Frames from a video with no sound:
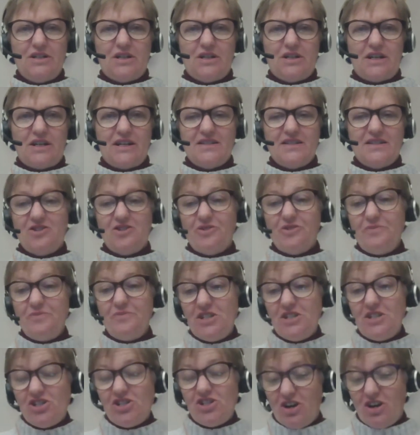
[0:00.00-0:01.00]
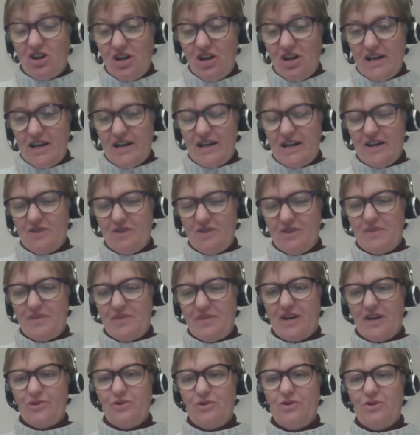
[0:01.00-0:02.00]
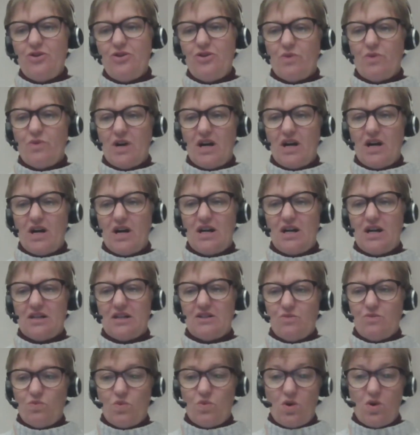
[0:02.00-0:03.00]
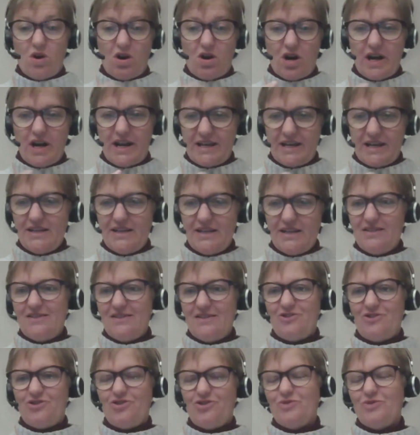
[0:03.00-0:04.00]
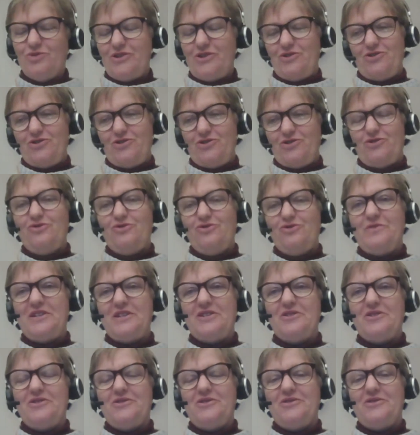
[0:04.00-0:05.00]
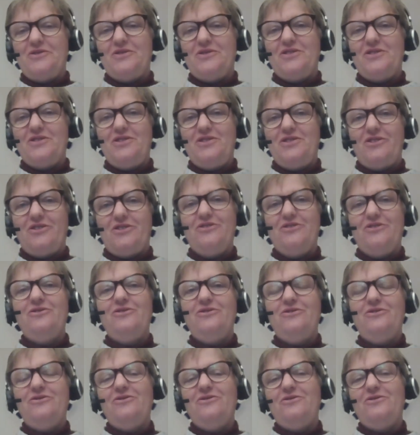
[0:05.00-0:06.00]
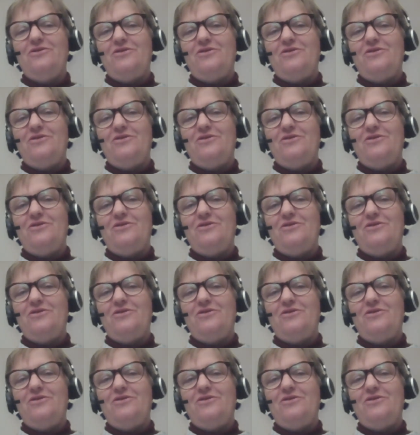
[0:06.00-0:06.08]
I guess, not be shy about who you are and why you do what you do, because, you know,